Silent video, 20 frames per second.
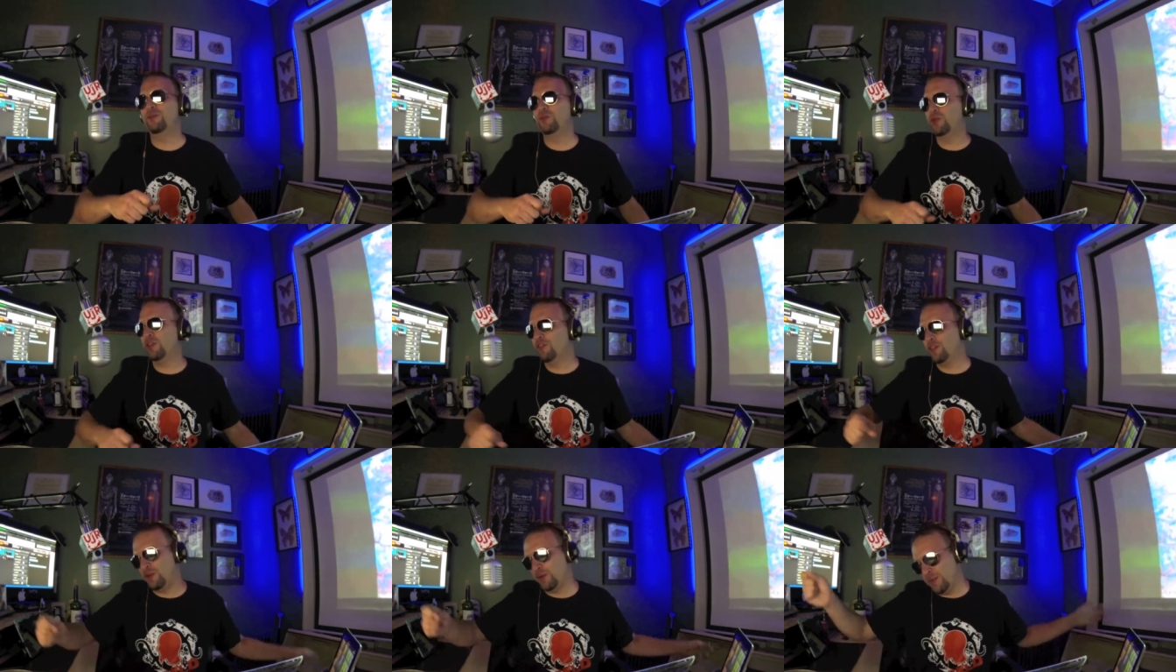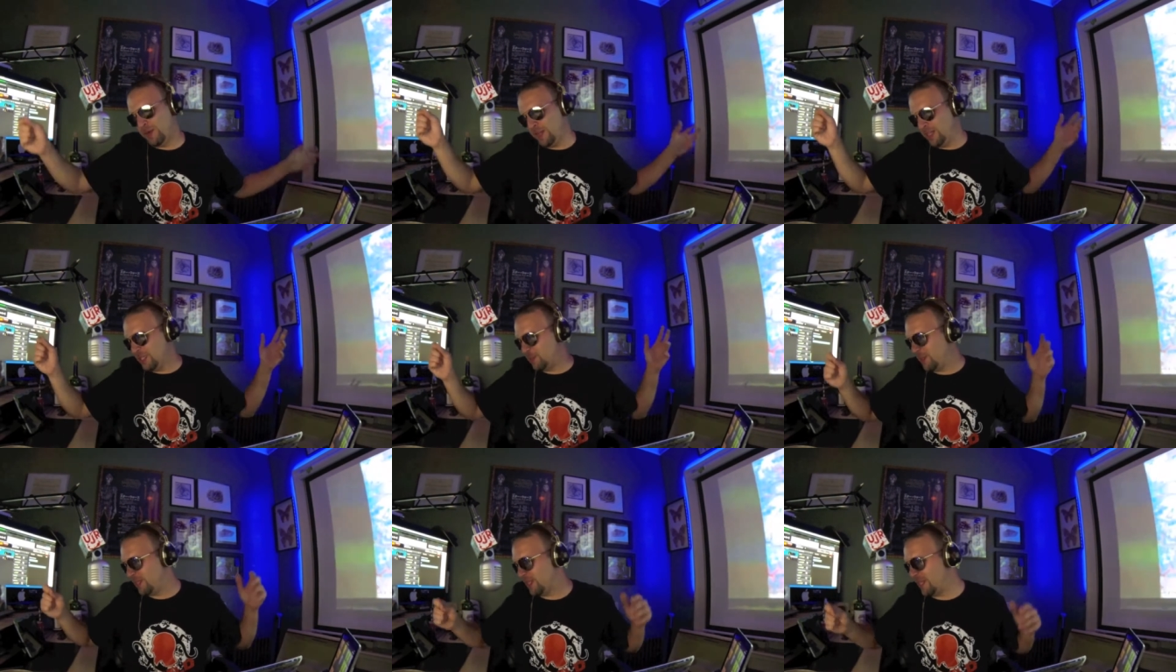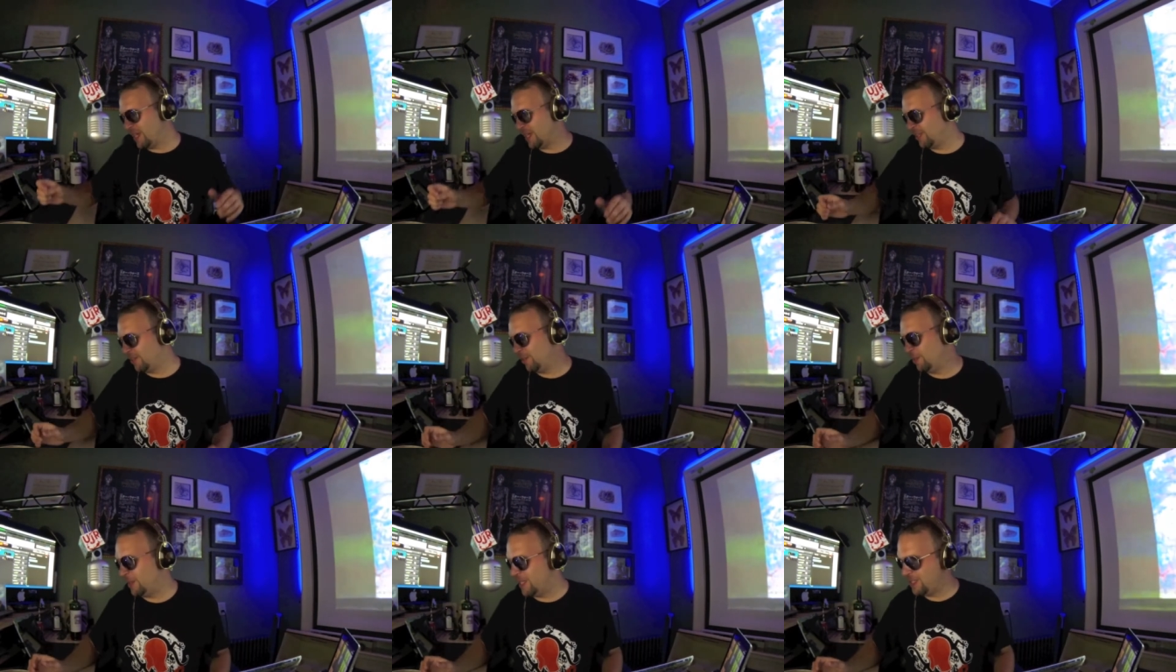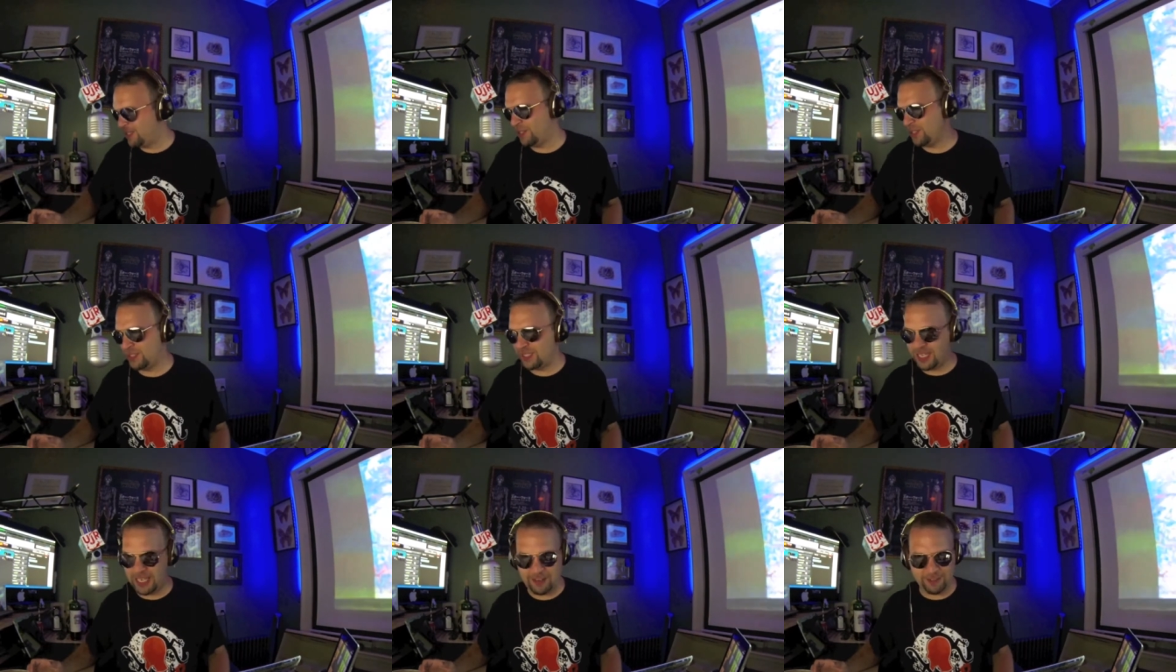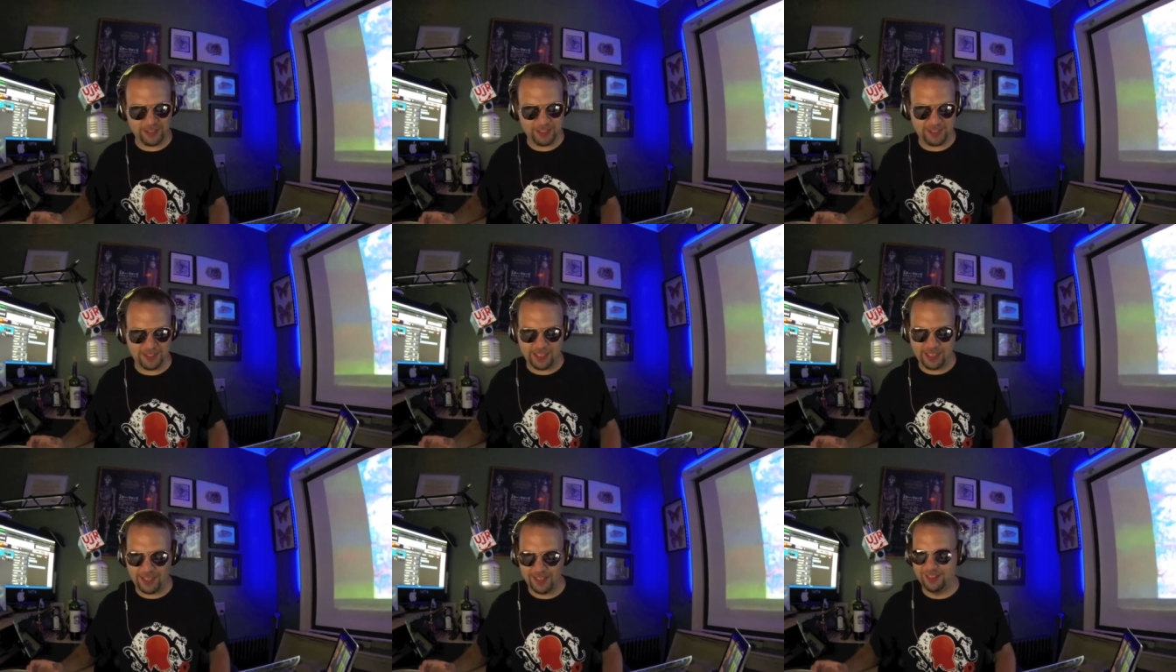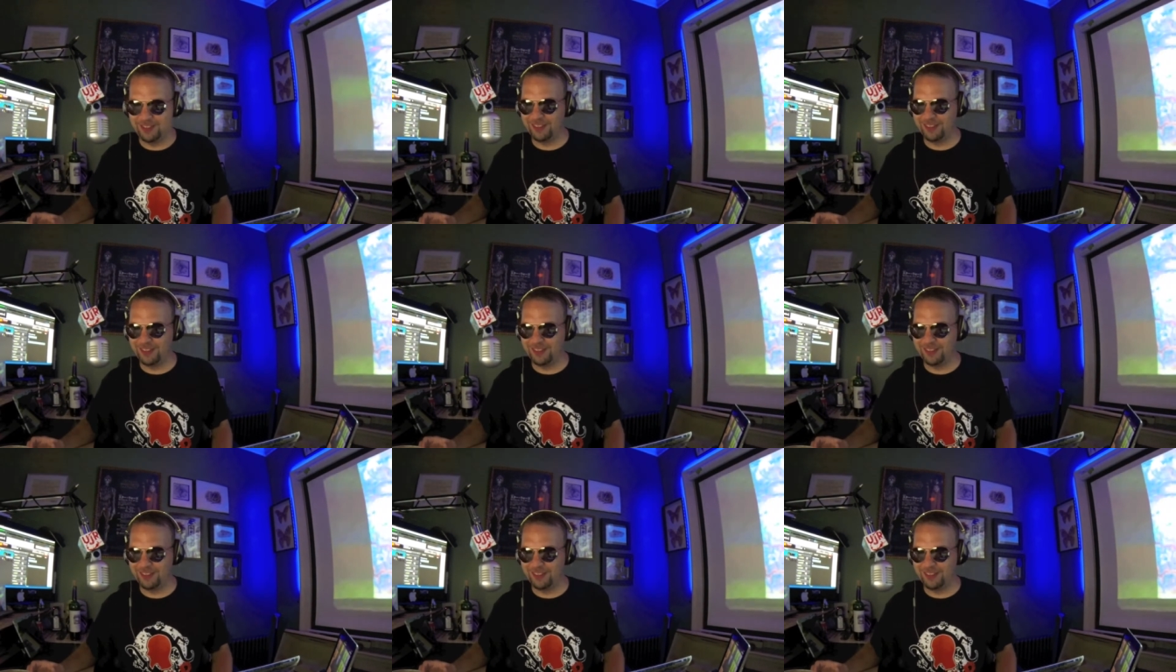One of your many spectacular messages, I have to say.